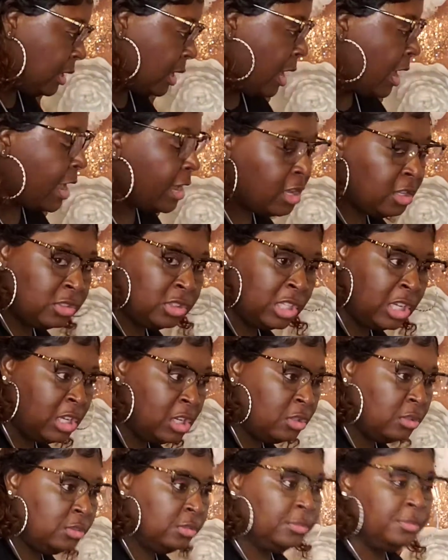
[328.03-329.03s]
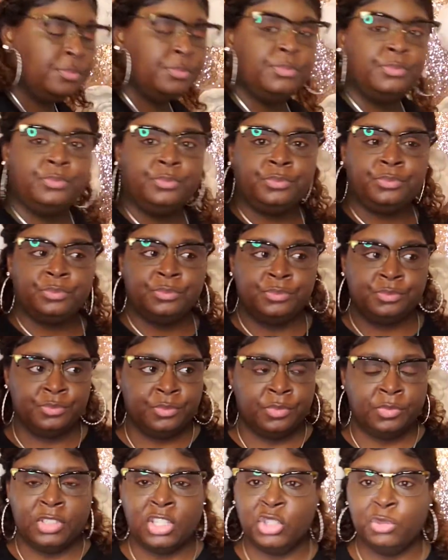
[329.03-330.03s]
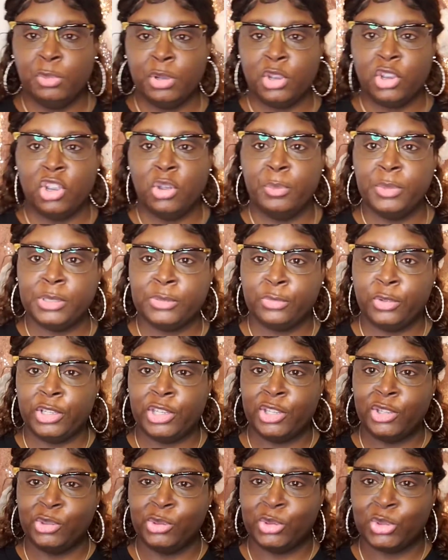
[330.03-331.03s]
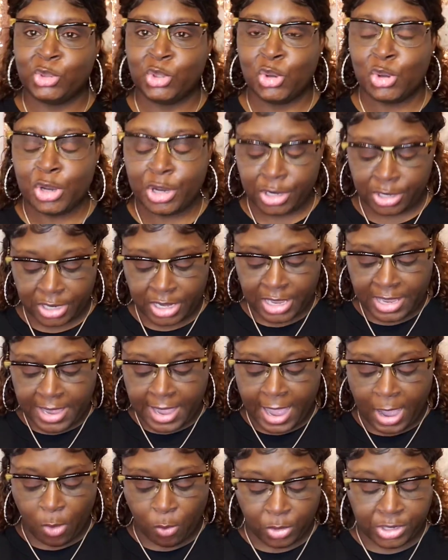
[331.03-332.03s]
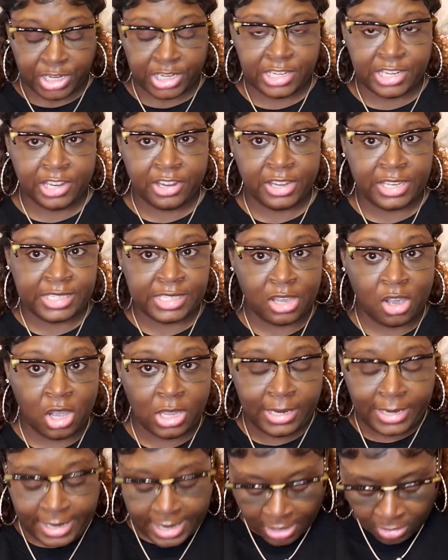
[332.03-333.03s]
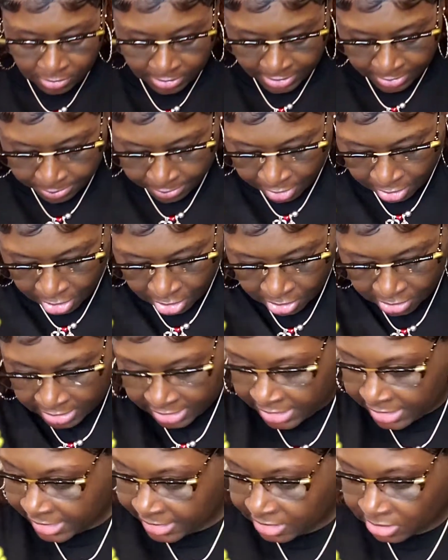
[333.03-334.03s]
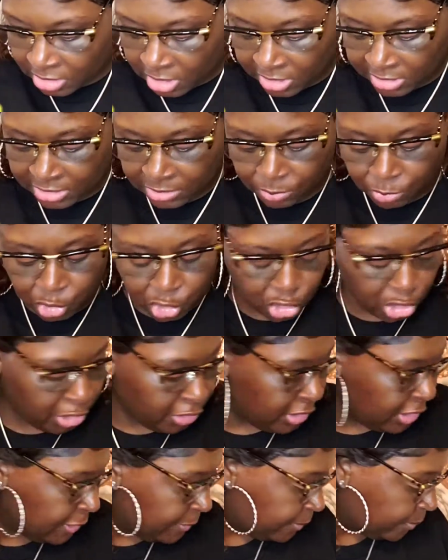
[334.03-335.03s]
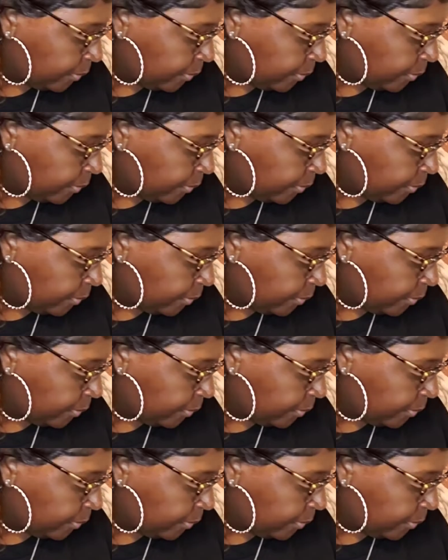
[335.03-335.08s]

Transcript: Aldo. This is my girl Miss Free to You store. I went in there at the outlet mall and I saw some jewelry